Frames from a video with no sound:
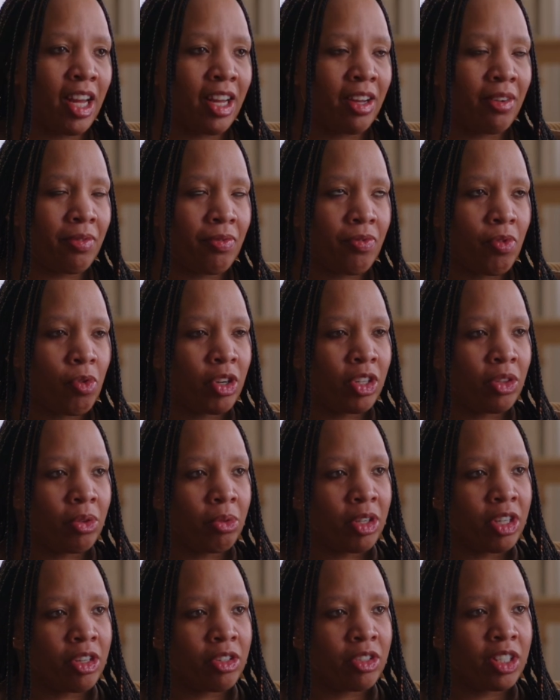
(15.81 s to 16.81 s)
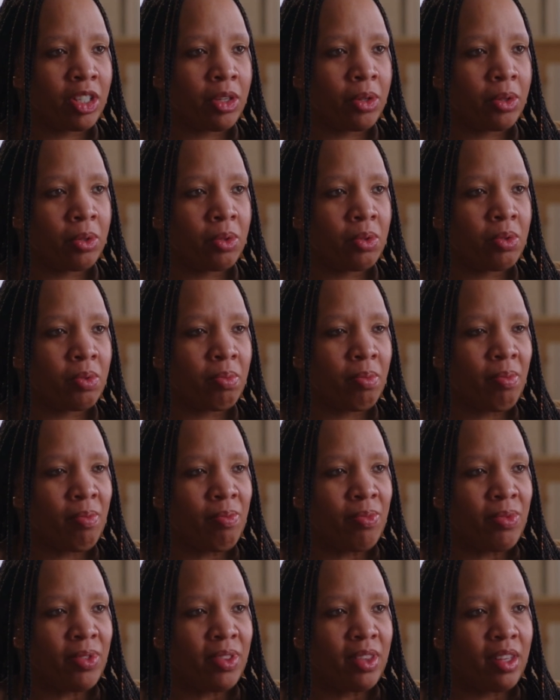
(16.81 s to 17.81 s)
I am 43 years old.
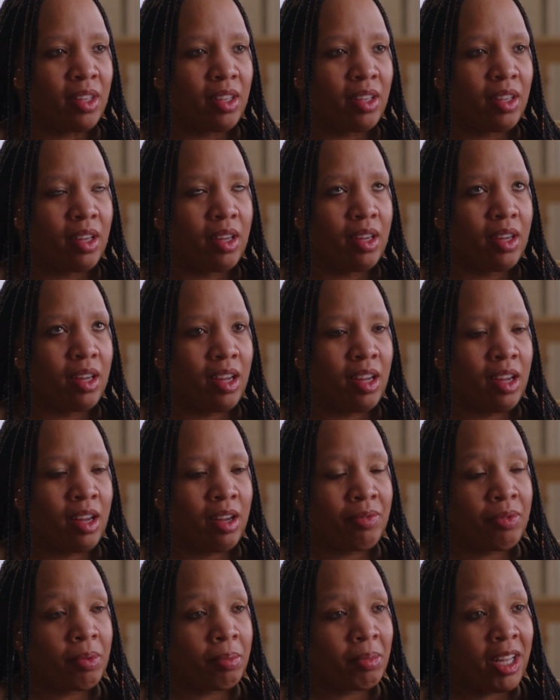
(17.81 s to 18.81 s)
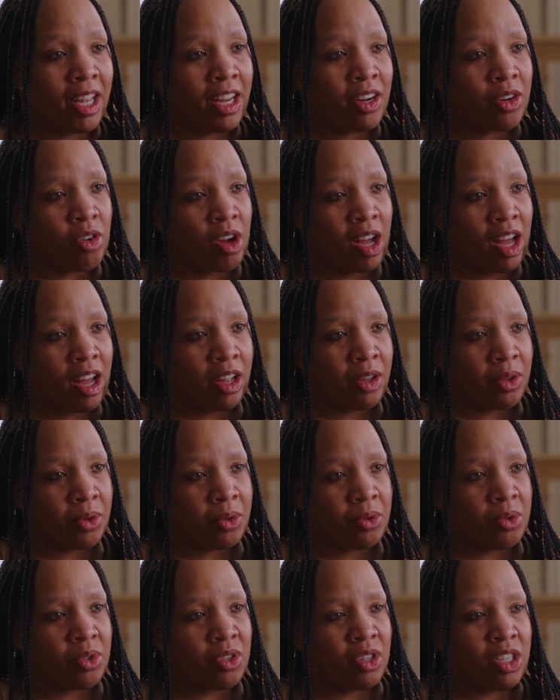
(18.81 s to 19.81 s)
I'm from Dayton,
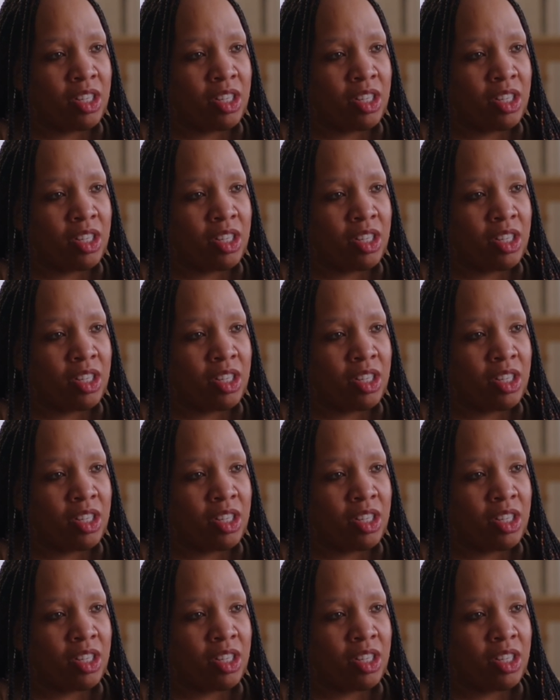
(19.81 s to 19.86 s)
Ohio.